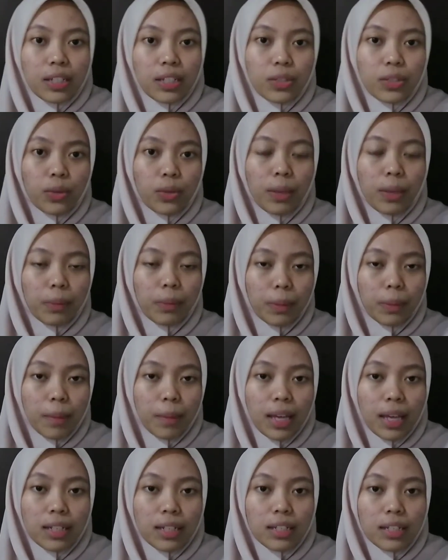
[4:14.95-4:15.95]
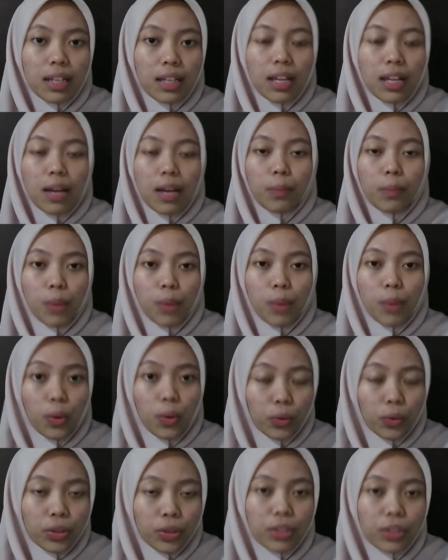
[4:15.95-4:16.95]
to implement
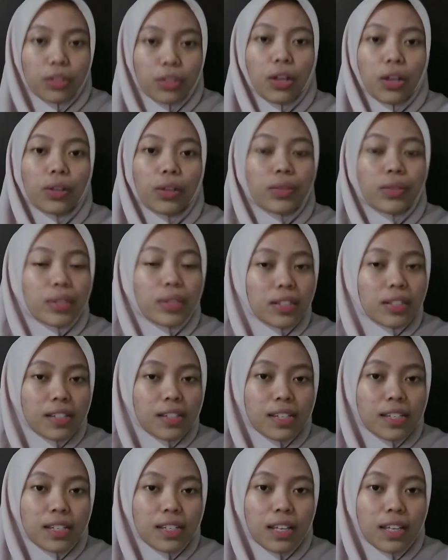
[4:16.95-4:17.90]
both tolerance